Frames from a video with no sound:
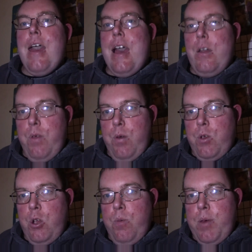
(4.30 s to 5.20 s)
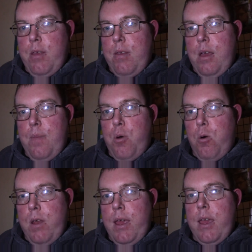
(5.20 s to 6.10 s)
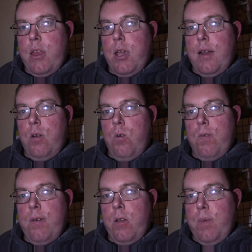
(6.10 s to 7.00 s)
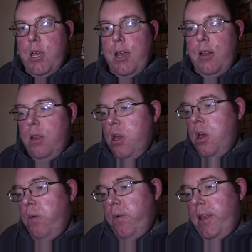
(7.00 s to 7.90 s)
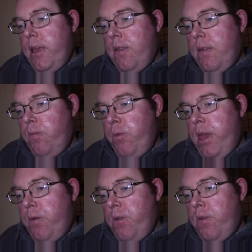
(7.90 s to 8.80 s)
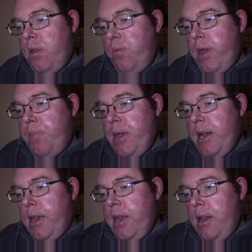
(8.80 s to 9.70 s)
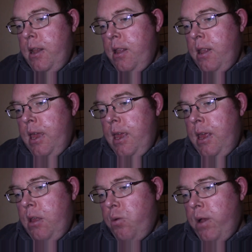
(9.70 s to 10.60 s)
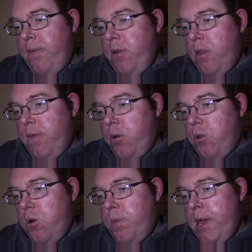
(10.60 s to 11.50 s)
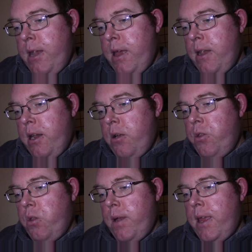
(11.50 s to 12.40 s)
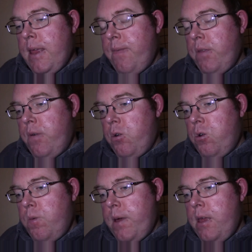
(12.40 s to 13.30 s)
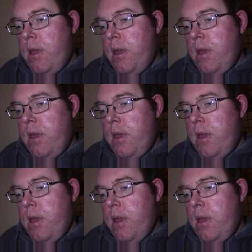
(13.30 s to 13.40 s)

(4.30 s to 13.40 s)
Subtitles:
Hello YouTubers, Paul here, your channel host, Went to Be Channel. Well, this week was the week beginning the 21st of October and ending on the 27th of October.